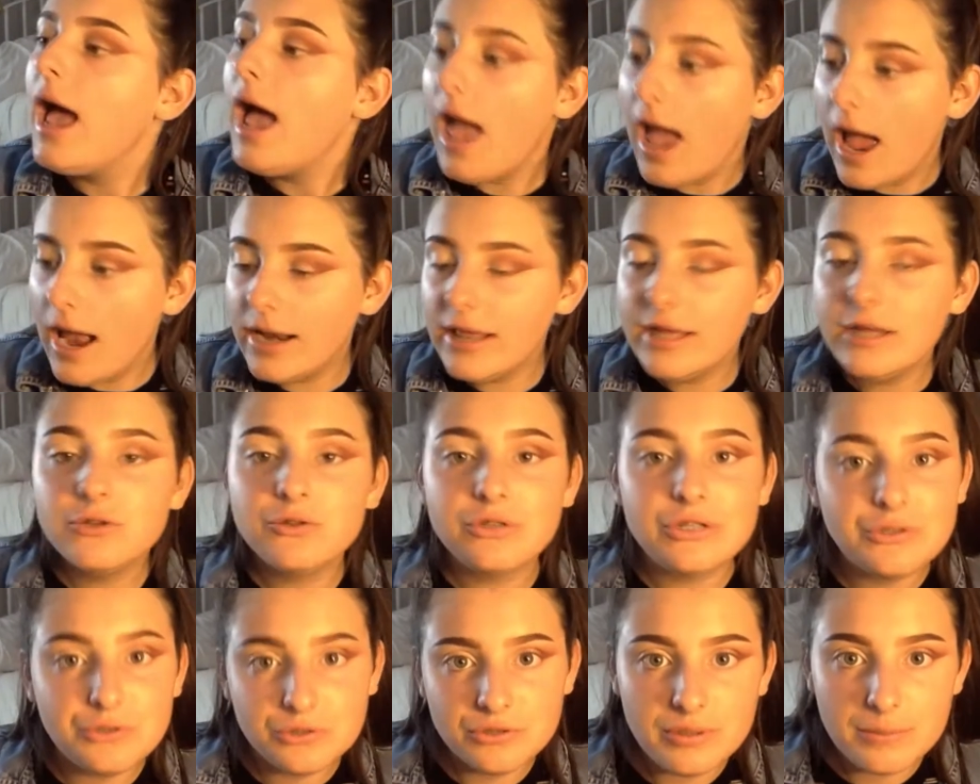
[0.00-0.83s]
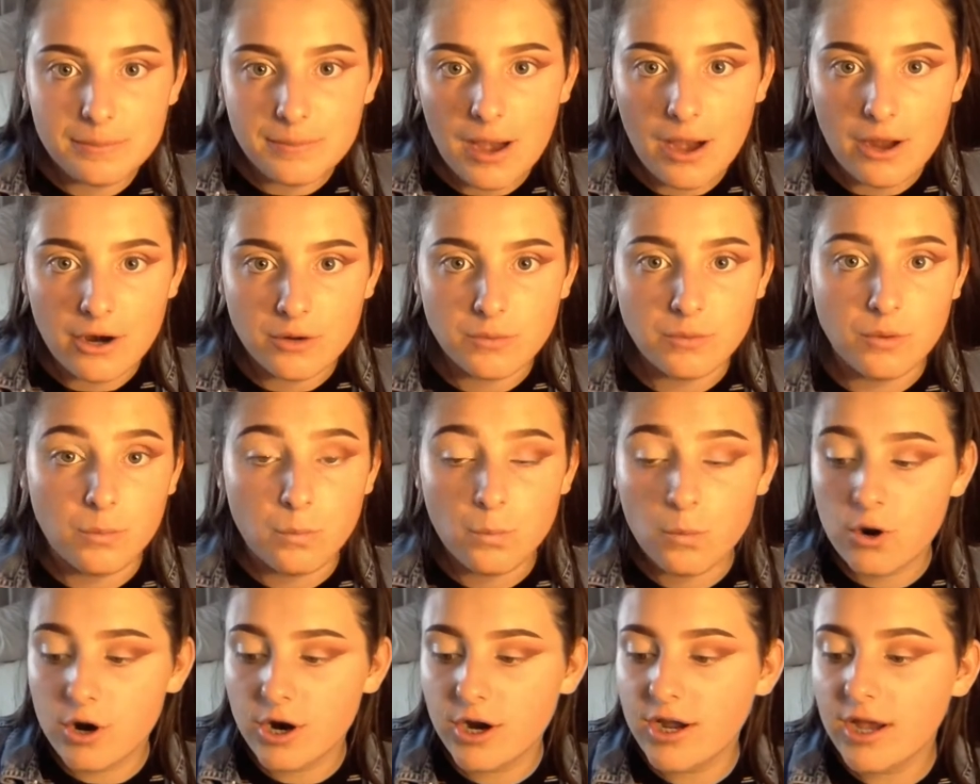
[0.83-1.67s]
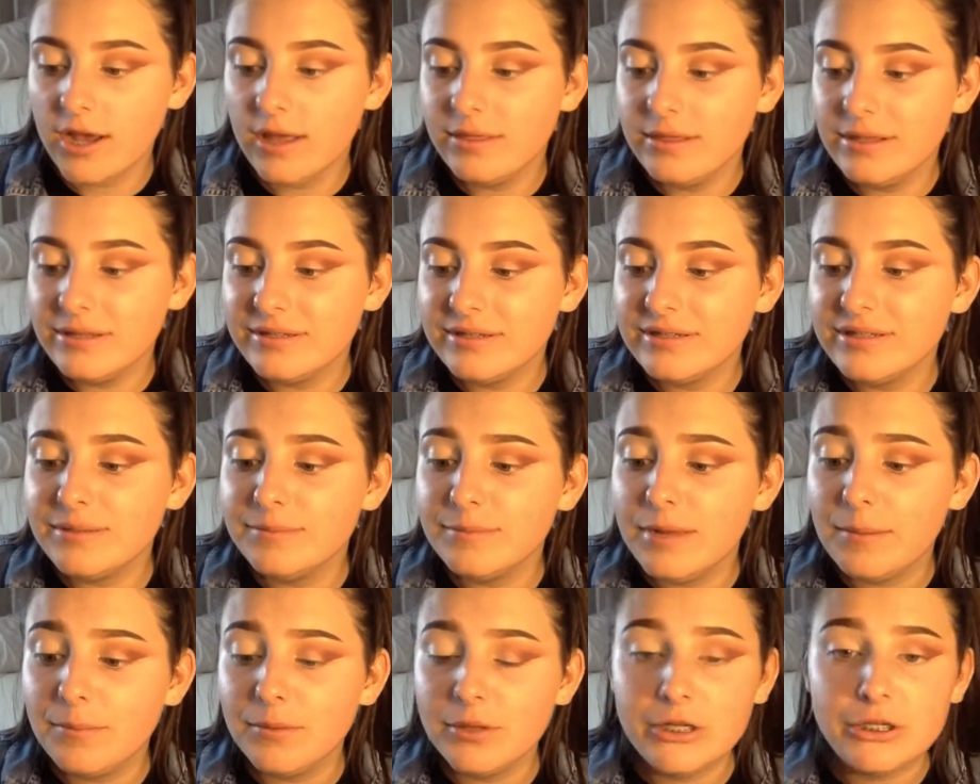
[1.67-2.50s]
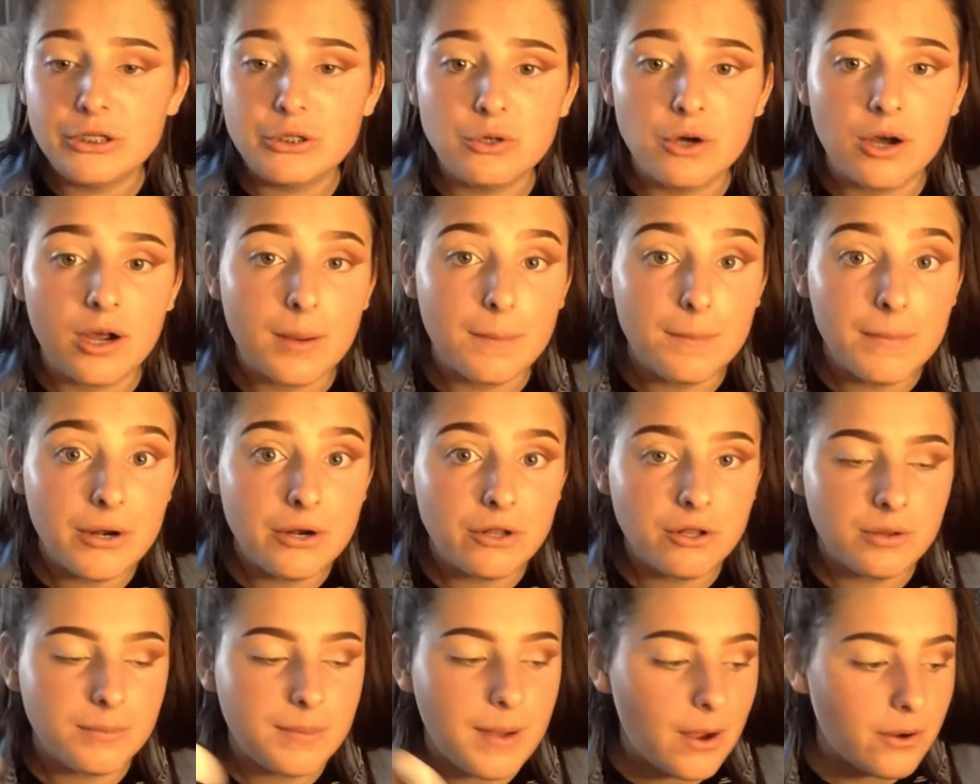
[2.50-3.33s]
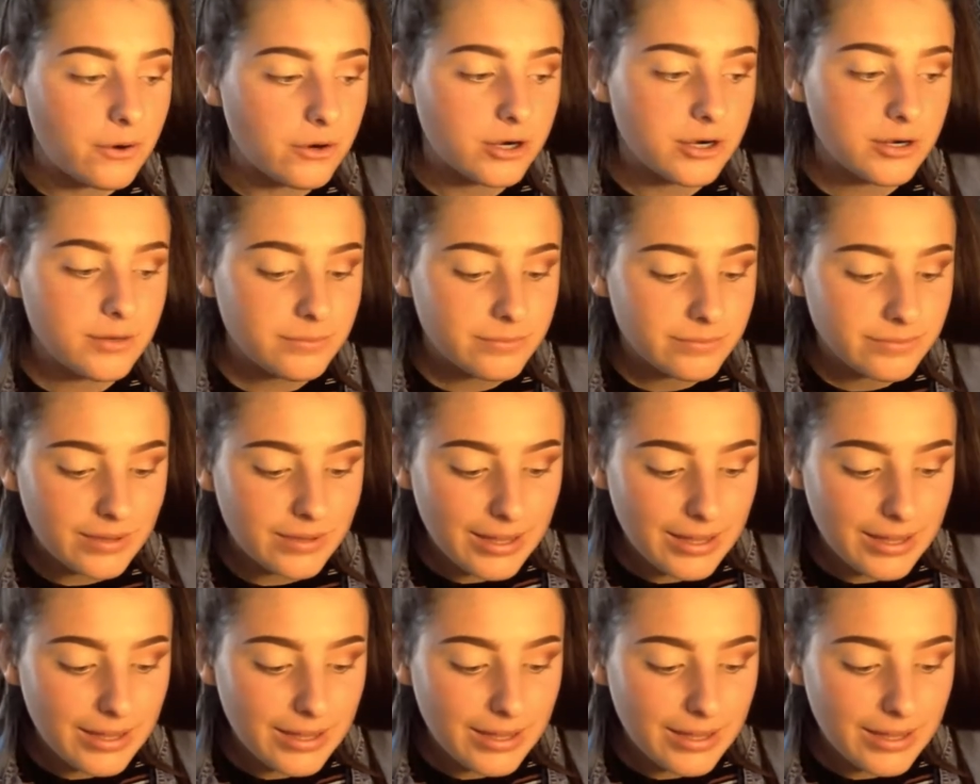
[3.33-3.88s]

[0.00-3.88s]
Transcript: Any translucent powder will work. This is the Maybelline New York Vanilla Powder.